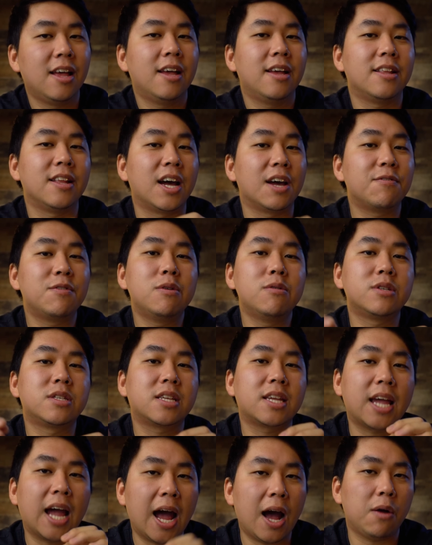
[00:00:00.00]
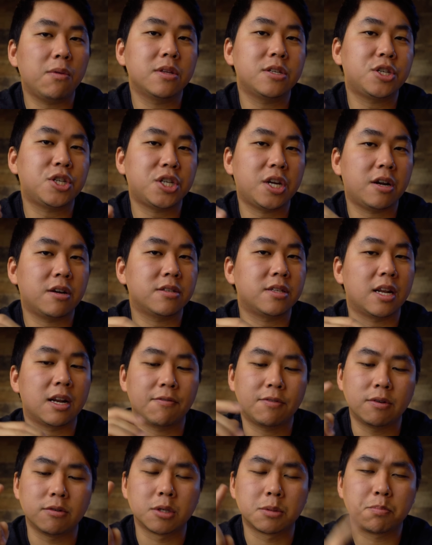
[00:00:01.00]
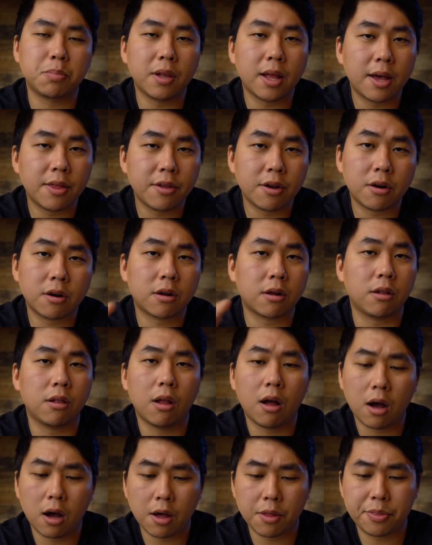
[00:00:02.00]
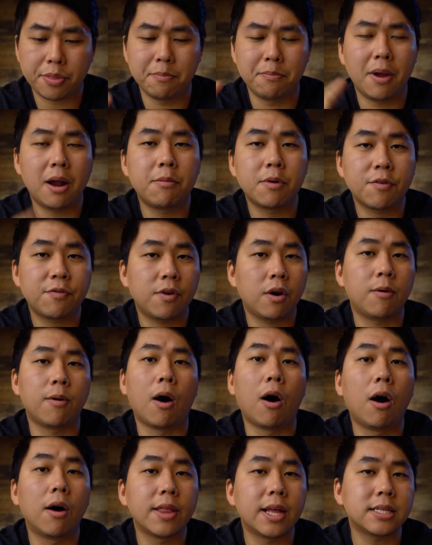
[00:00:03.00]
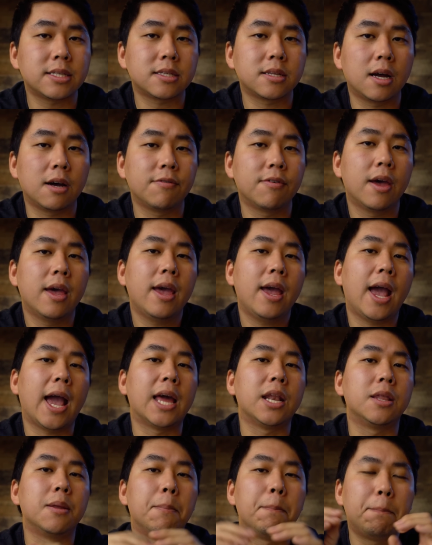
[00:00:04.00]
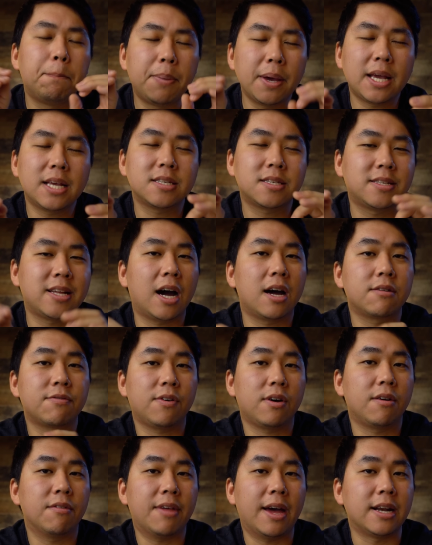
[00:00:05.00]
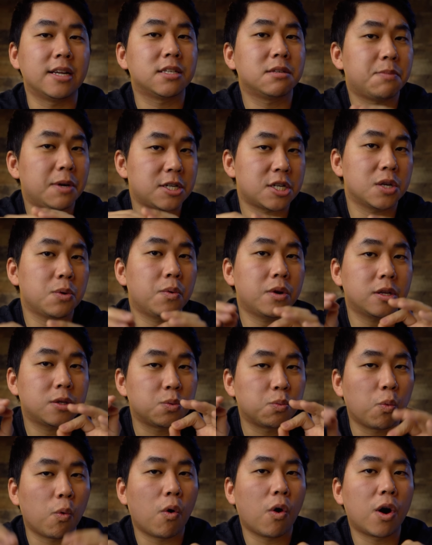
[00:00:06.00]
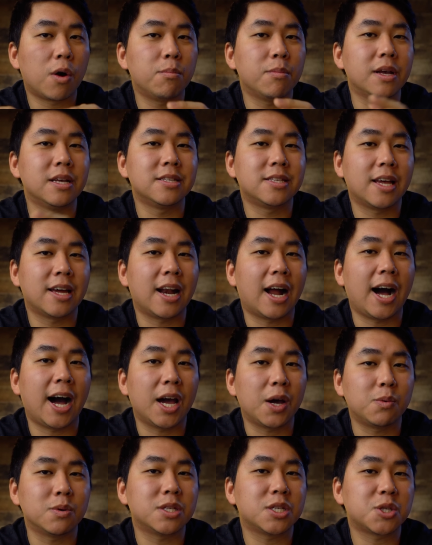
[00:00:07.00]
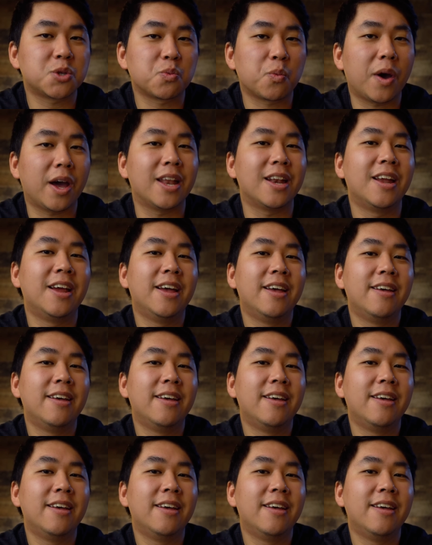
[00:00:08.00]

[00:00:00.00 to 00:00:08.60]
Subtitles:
Now, I've used countless chairs that have used pleather, cloth, memory foam, all that stuff, and the biggest downfall of that, especially when it's warm, is that I would sweat